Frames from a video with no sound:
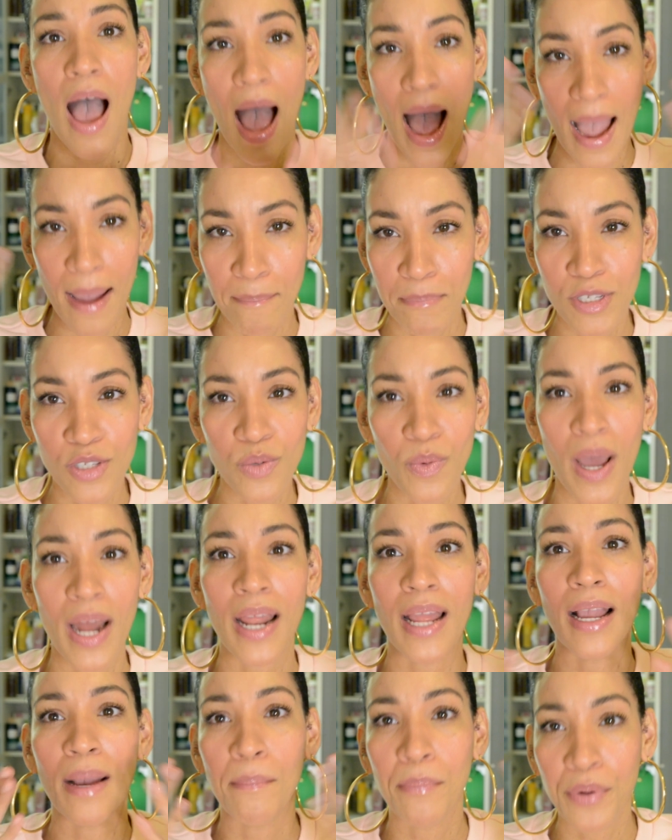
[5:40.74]
I'm
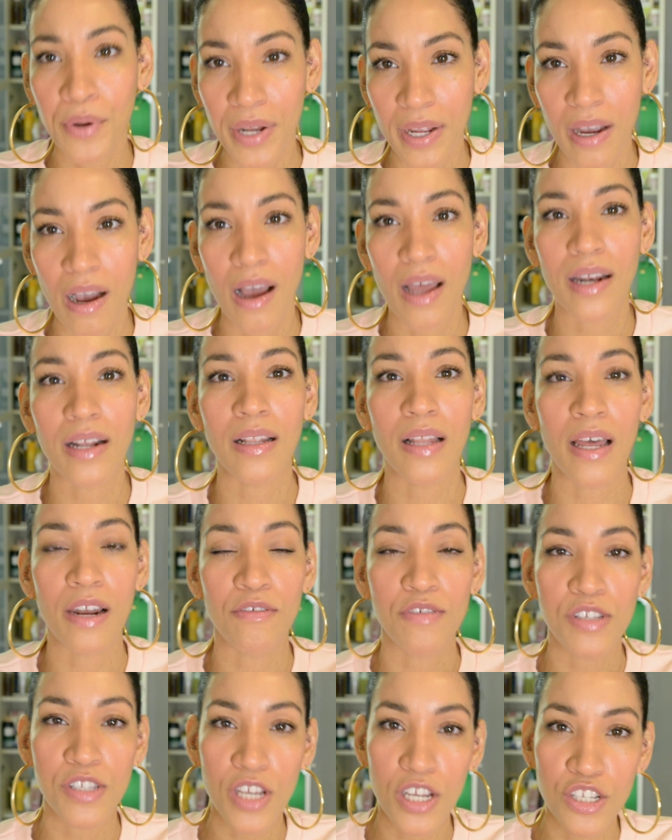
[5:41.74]
sweating, I'm putting on a lot of
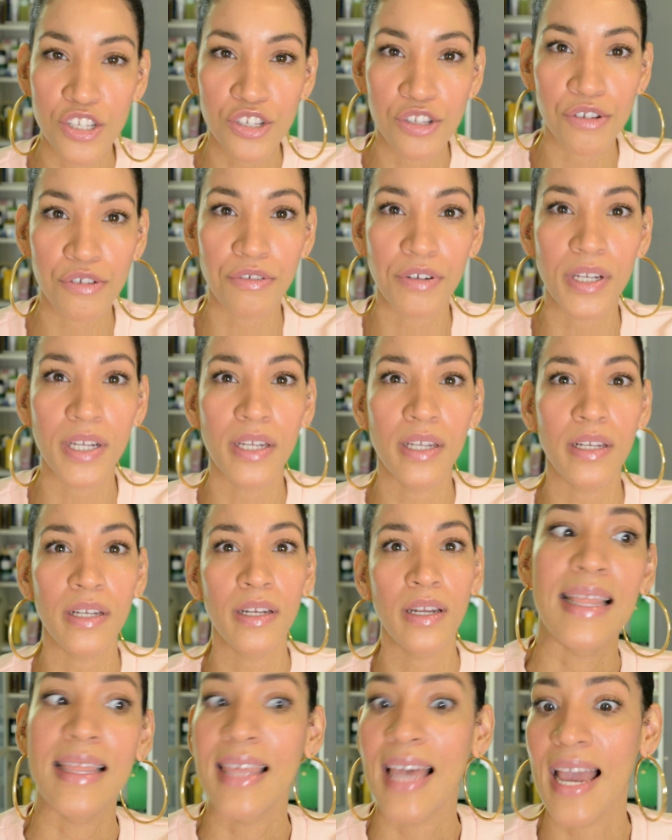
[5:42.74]
sunscreen.
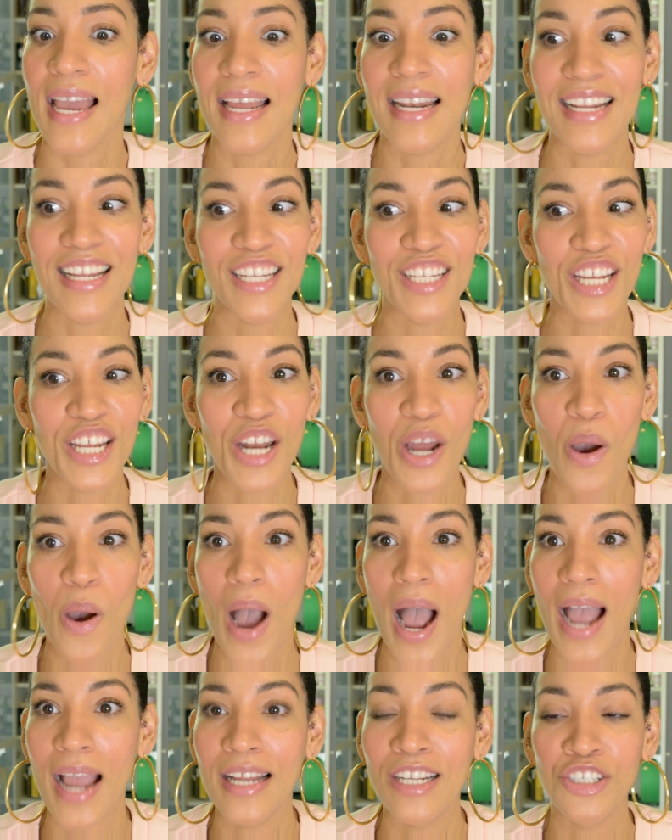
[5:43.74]
Then,
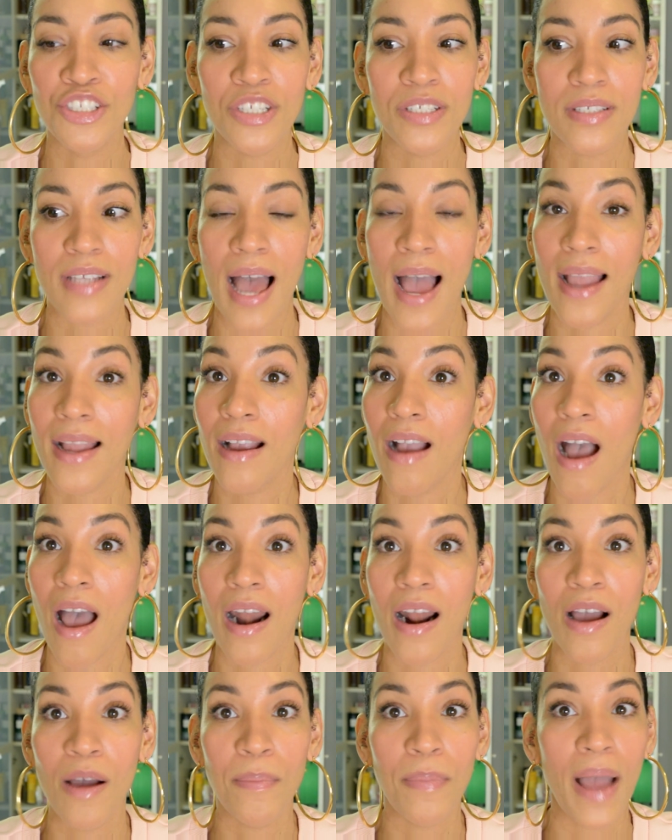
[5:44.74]
I got
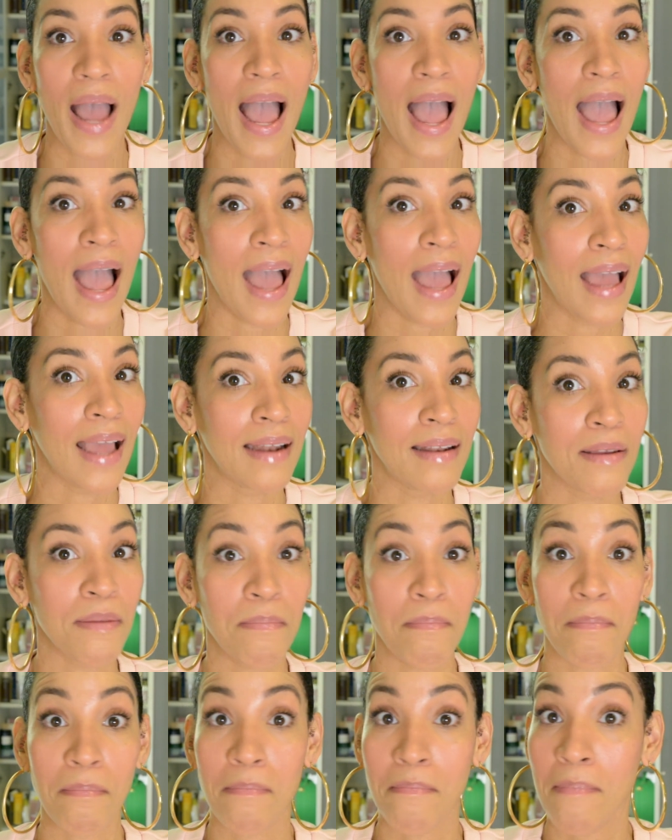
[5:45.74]
up and
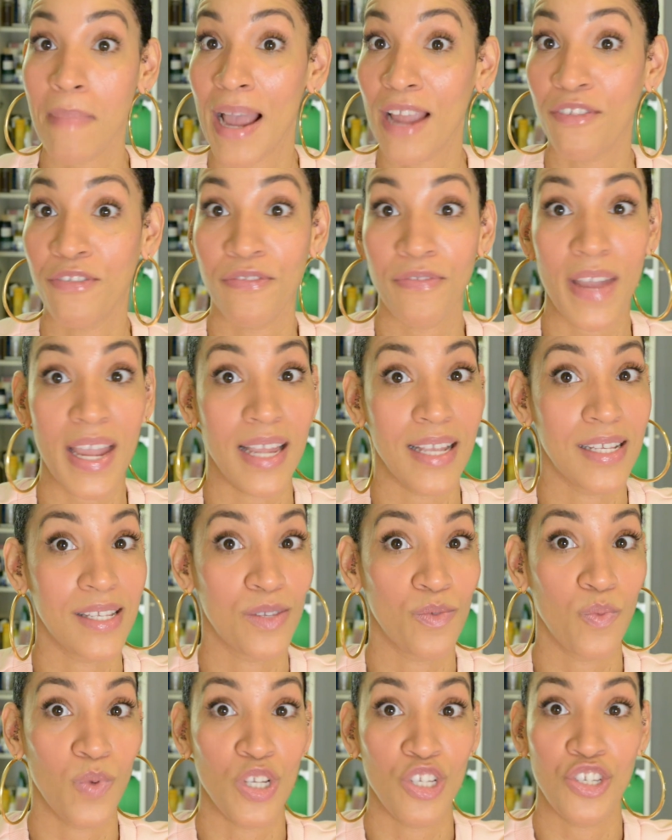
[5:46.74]
my face
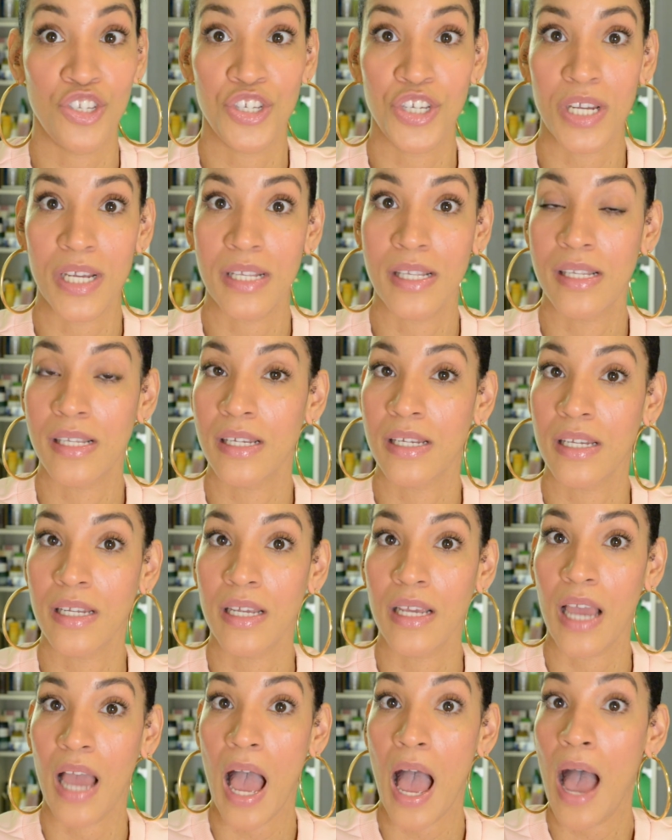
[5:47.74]
was just
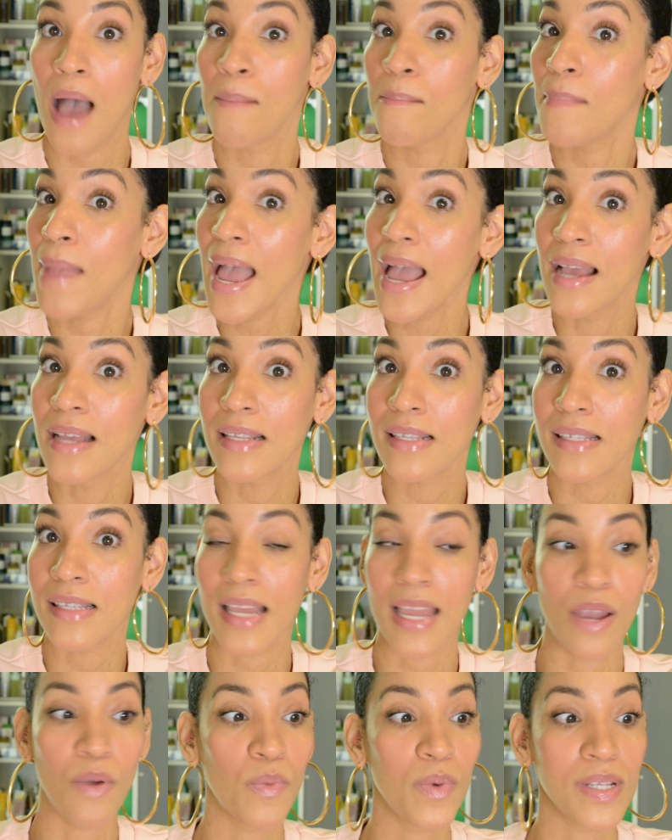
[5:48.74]
a mess.
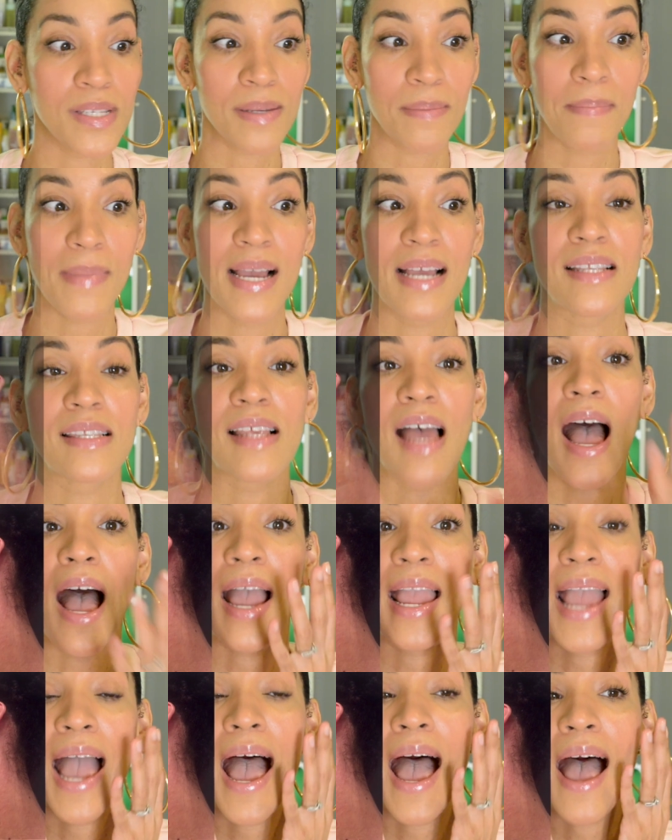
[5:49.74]
It was a mess. I
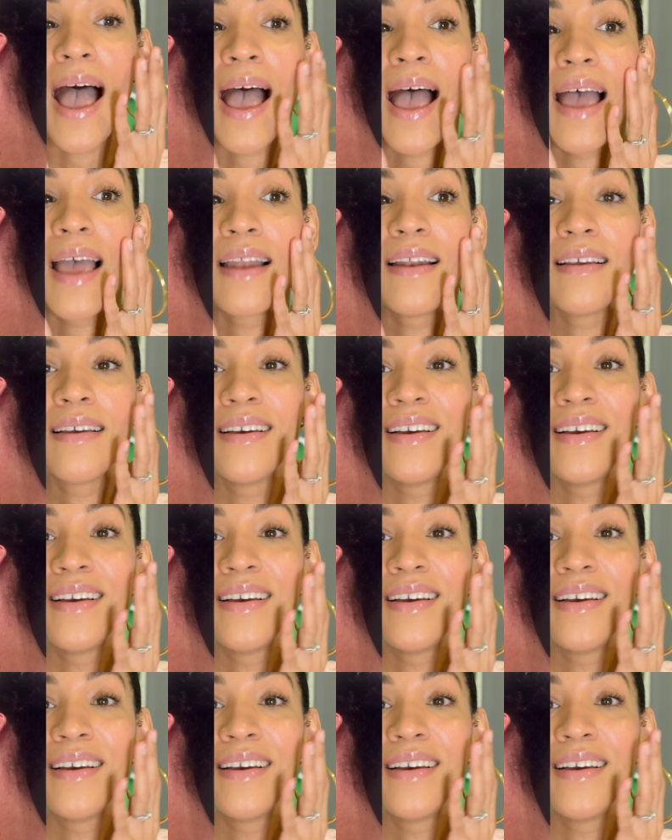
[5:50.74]
had